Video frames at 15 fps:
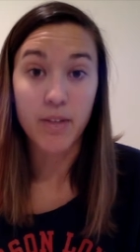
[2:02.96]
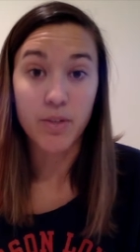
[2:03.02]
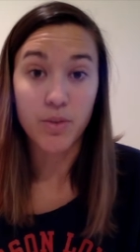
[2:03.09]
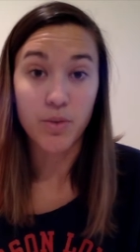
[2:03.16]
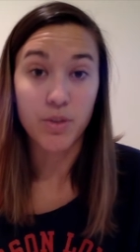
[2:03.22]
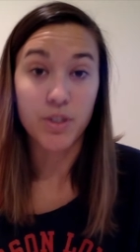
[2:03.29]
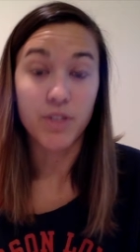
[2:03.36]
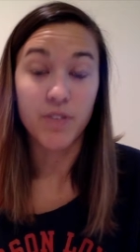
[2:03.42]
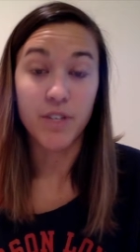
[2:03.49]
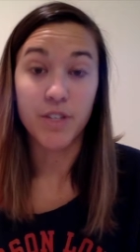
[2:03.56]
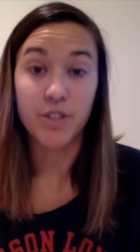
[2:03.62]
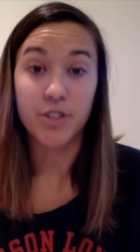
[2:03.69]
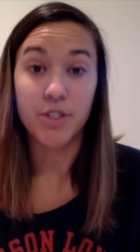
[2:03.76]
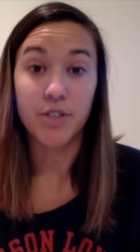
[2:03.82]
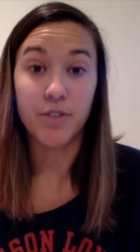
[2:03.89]
source of
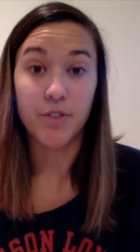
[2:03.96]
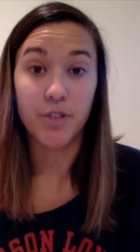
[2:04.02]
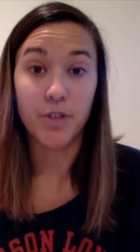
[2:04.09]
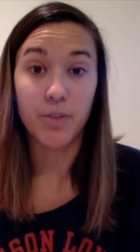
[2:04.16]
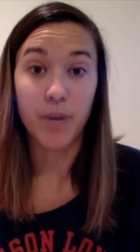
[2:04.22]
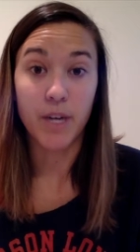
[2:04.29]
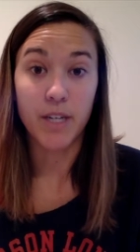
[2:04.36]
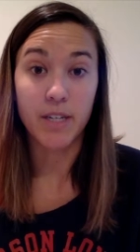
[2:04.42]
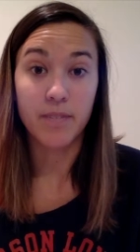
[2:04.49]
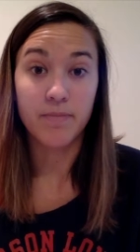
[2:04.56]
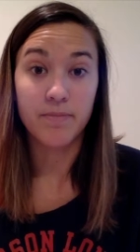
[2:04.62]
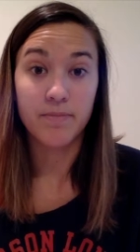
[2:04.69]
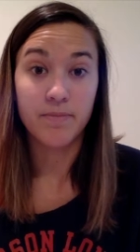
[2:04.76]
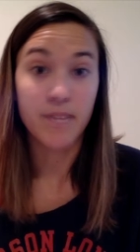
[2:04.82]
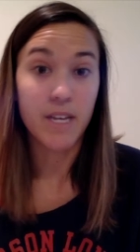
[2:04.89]
energy for your body.
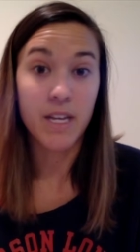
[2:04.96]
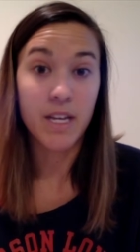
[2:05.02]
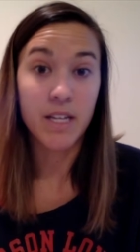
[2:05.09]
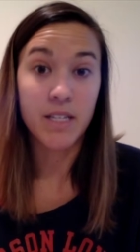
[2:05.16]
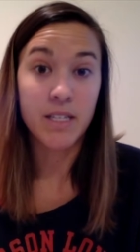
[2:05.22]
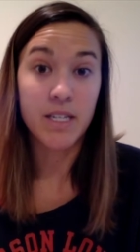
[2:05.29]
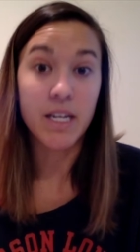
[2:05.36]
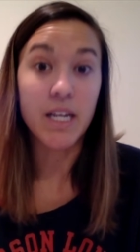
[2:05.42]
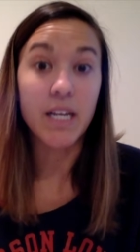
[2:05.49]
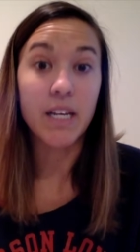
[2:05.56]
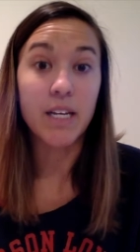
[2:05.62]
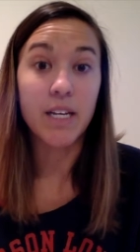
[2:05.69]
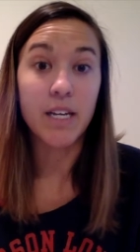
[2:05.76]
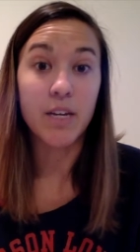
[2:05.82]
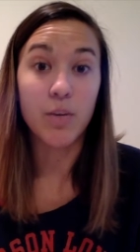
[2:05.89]
It's
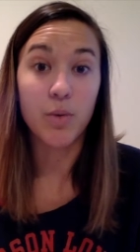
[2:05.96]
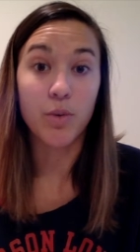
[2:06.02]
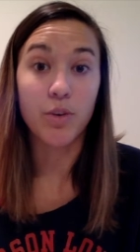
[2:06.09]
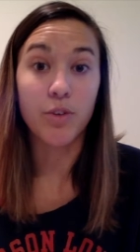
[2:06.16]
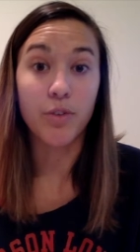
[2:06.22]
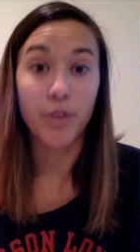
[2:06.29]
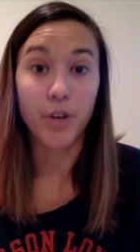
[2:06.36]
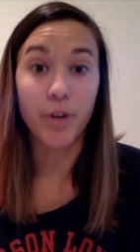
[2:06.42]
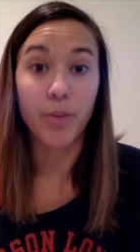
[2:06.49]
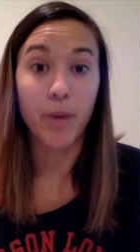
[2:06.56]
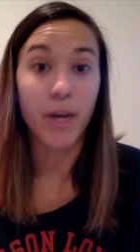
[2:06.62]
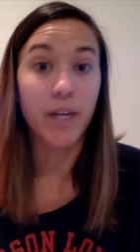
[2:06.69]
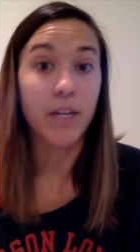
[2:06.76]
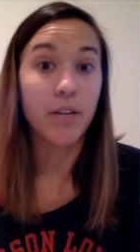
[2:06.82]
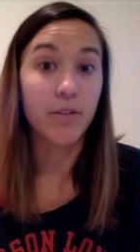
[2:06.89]
needed in order for your
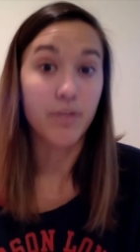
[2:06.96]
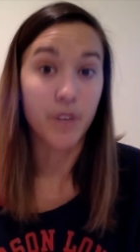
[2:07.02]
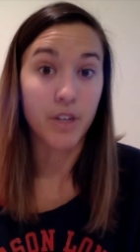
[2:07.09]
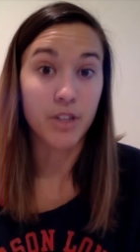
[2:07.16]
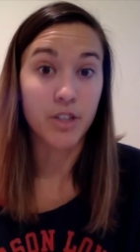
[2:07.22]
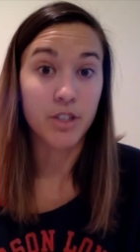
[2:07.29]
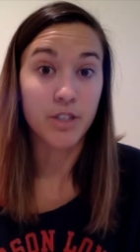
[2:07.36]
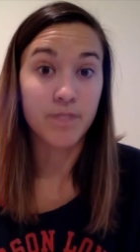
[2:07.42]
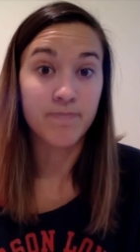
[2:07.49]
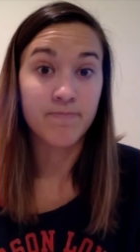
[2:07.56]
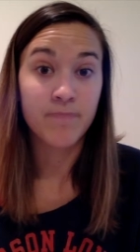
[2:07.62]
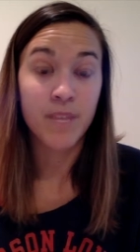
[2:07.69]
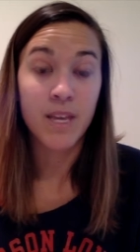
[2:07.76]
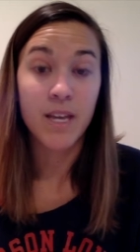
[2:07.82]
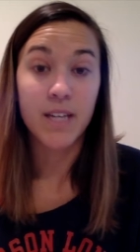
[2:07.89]
body to function.
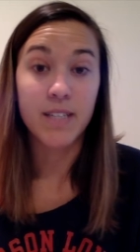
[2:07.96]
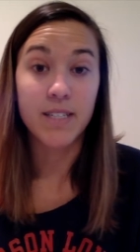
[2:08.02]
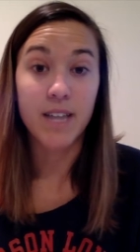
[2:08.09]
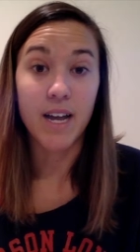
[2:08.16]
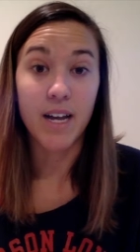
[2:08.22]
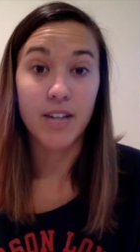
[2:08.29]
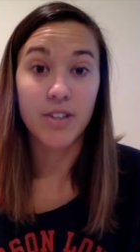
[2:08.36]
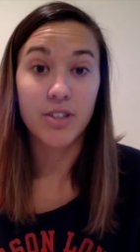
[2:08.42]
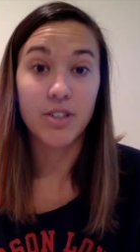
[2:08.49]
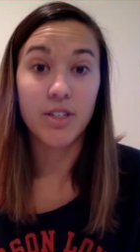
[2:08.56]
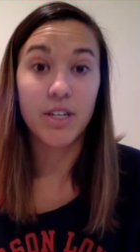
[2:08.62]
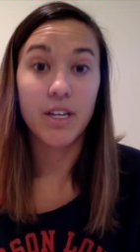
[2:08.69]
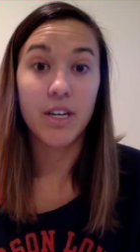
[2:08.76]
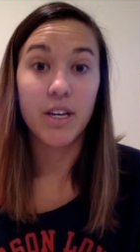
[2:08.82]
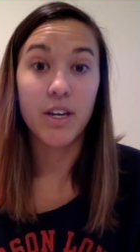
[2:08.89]
It's
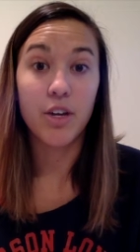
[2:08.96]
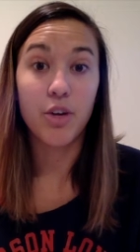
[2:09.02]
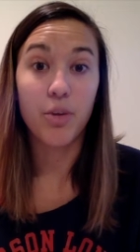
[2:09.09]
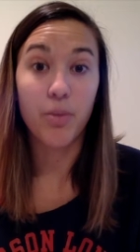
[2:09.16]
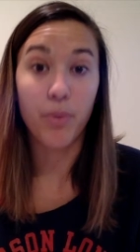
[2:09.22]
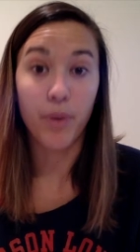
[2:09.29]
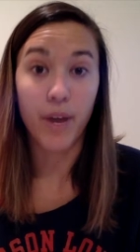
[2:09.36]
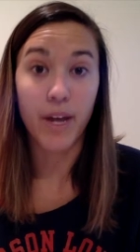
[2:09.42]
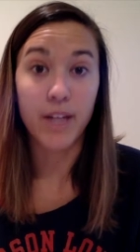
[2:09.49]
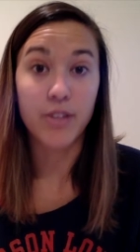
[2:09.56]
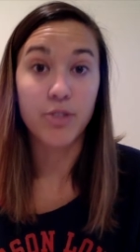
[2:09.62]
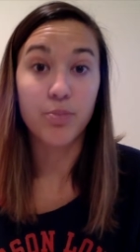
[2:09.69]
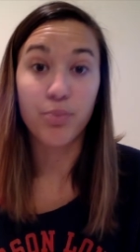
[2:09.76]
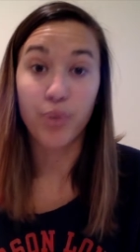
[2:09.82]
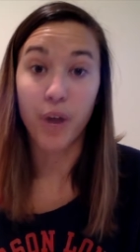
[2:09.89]
actually your brain's
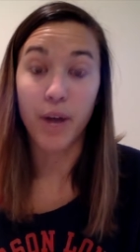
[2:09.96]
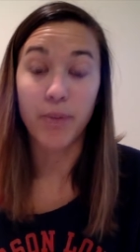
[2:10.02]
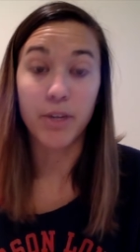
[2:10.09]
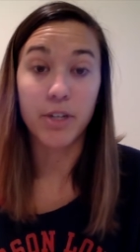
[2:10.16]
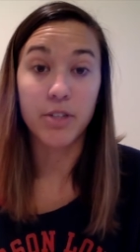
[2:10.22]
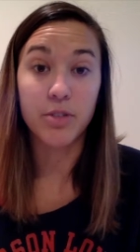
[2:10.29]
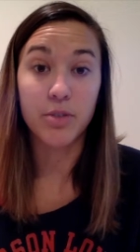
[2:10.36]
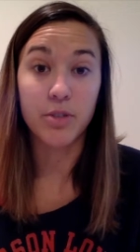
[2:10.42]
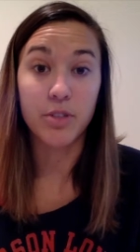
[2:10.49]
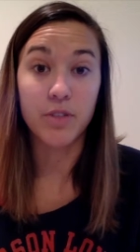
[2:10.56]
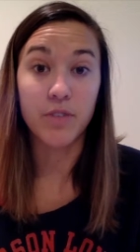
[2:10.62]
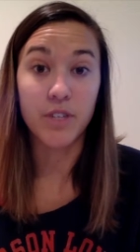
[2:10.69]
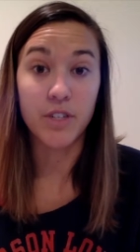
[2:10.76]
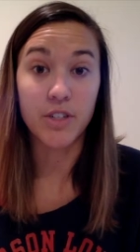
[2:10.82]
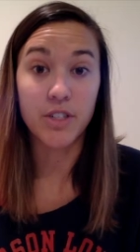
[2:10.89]
primary source of
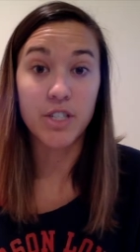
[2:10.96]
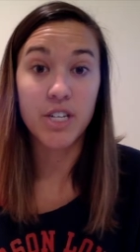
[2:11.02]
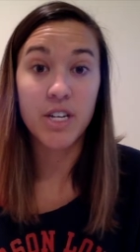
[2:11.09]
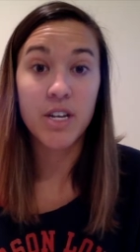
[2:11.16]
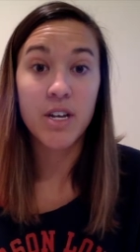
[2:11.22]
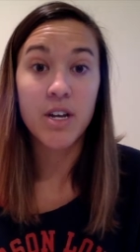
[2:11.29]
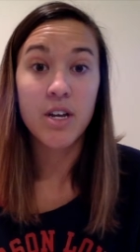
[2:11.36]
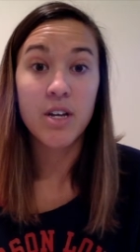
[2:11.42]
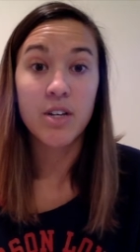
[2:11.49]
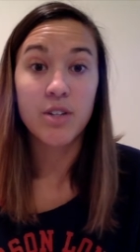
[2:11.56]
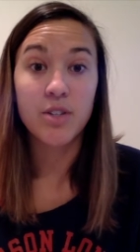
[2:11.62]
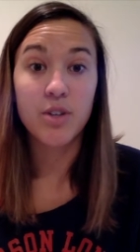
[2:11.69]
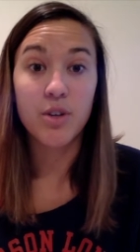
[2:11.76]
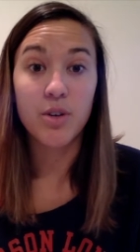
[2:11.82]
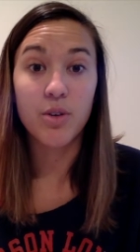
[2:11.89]
energy.
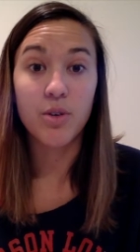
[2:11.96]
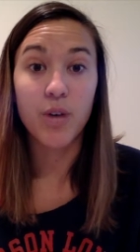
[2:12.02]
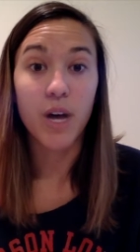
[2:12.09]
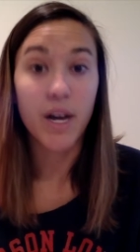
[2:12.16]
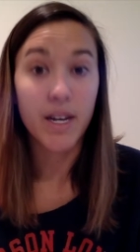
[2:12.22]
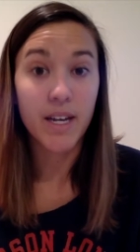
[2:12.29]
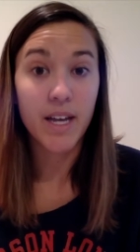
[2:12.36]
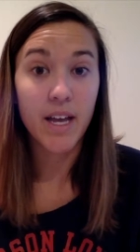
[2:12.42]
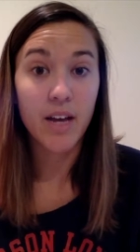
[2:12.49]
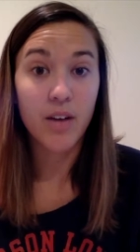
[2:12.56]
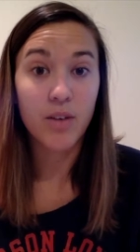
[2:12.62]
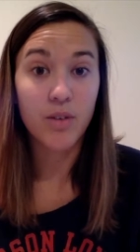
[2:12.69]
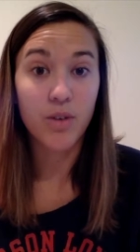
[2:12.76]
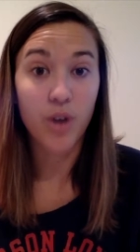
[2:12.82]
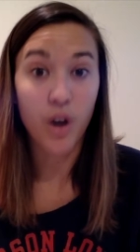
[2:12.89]
So cutting
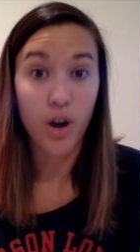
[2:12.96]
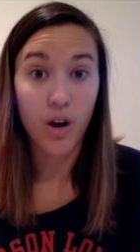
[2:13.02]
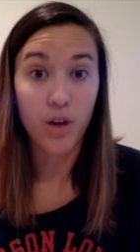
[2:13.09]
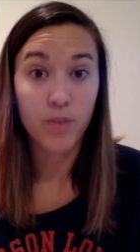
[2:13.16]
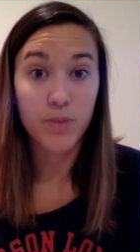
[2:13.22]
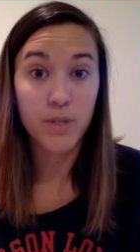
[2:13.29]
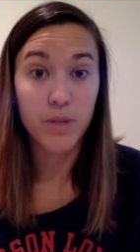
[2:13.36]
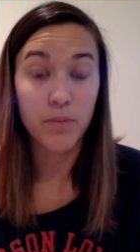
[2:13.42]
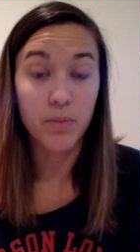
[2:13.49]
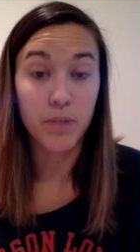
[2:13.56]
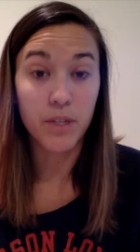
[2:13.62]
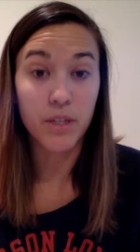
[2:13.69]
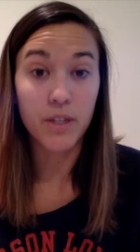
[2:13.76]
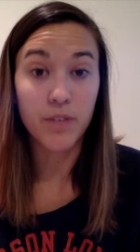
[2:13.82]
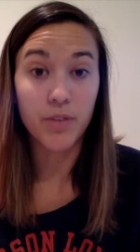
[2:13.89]
out carbs
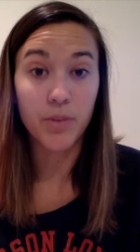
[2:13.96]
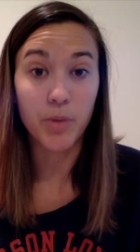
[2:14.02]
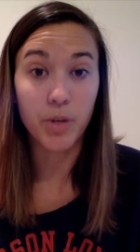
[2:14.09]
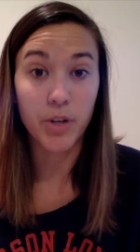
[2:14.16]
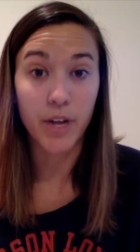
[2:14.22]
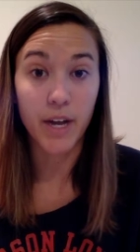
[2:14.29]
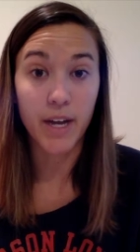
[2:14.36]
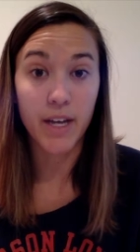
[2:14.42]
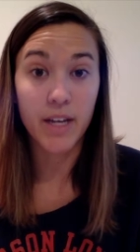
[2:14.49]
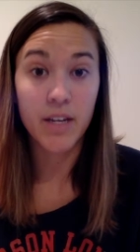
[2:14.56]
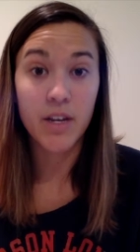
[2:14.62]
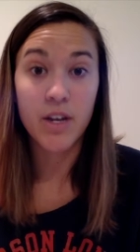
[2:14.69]
completely from your diet,